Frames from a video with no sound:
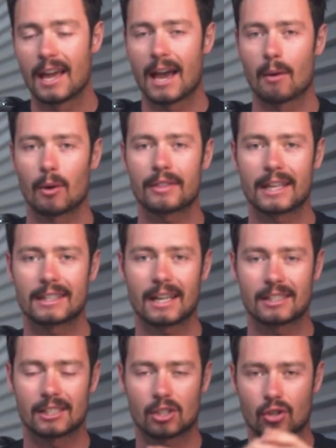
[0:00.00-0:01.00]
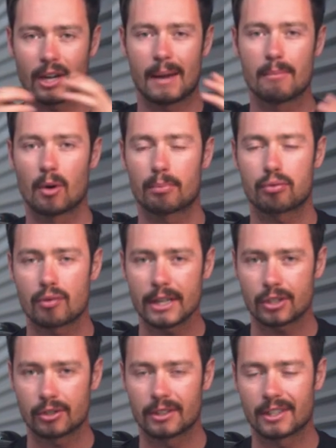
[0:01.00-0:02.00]
and what that does is create more
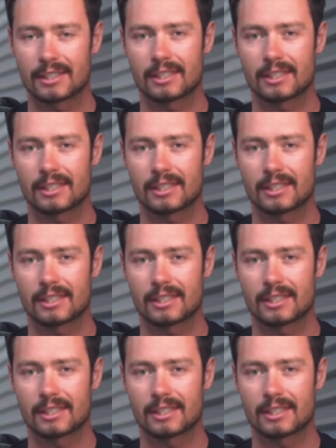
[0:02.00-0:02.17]
pressure in the